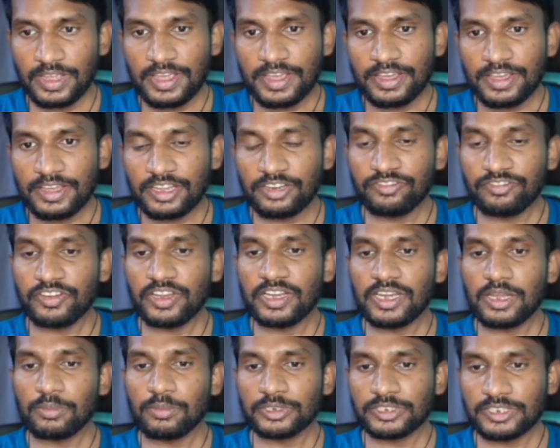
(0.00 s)
In field
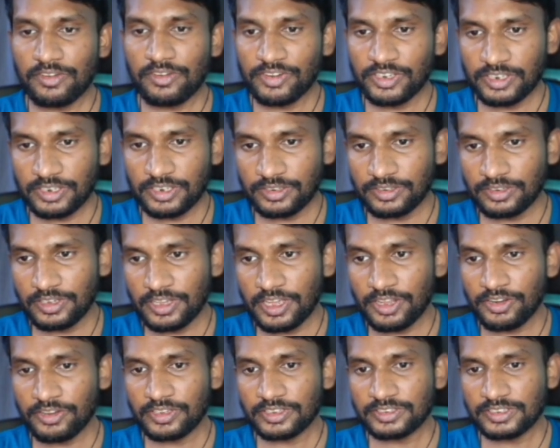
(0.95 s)
number 17,
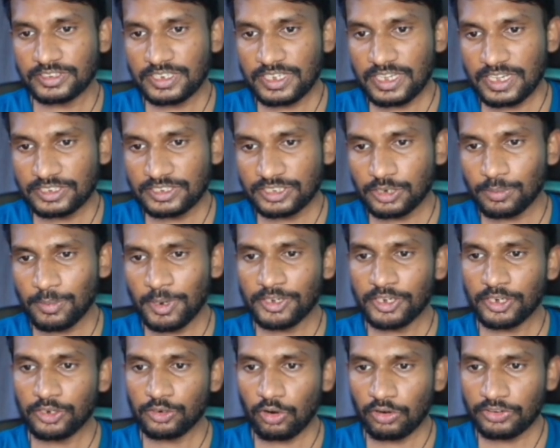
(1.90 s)
here you can see
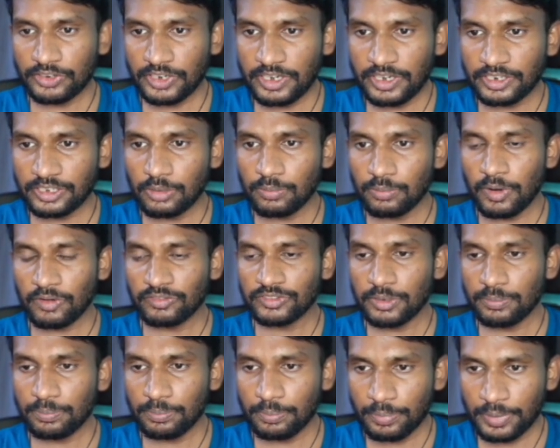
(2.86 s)
estimated total income of
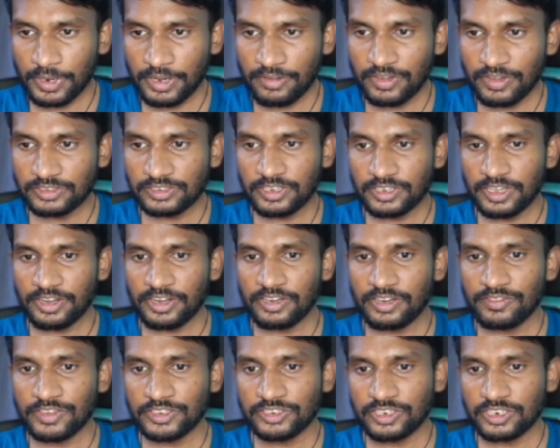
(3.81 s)
the previous year,
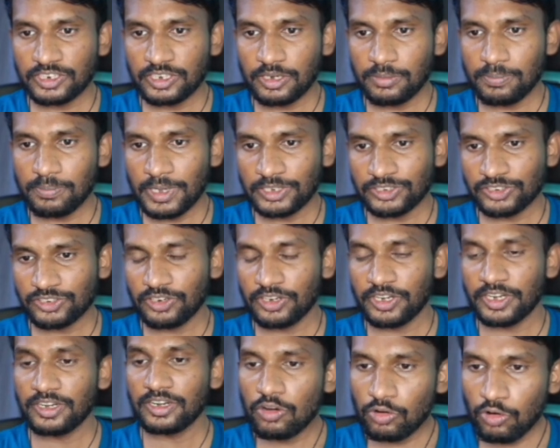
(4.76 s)
in which income
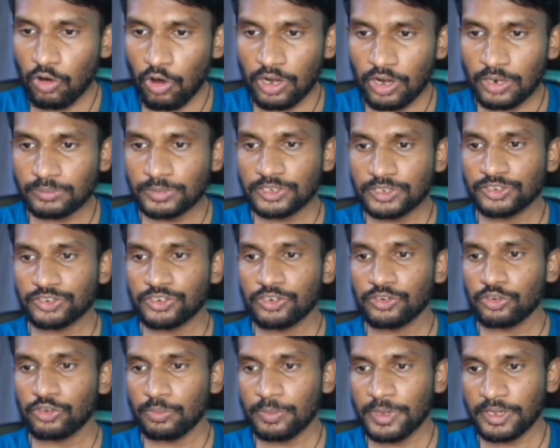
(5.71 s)
mentioned in column
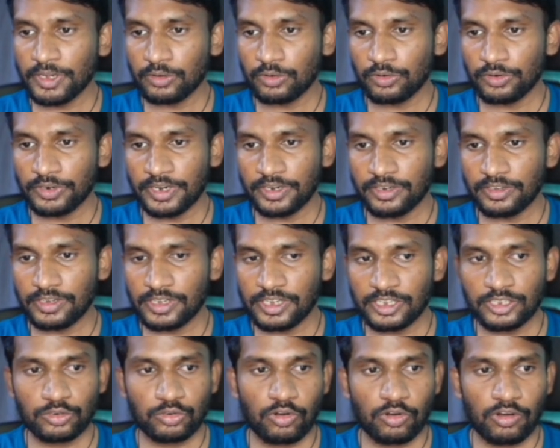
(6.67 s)
16 to be included. Here
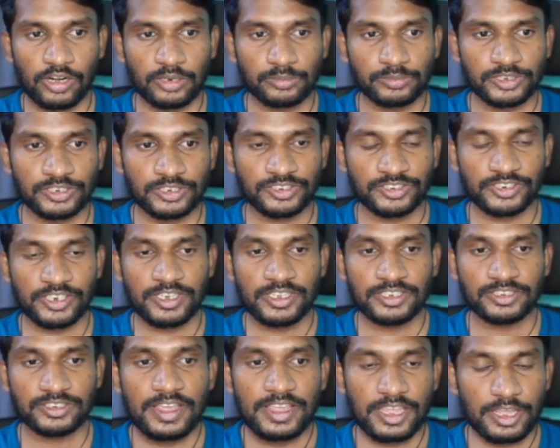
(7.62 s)
the column 16
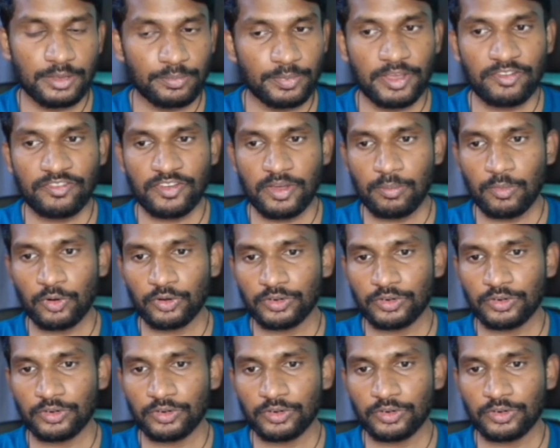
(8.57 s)
is EPF amount,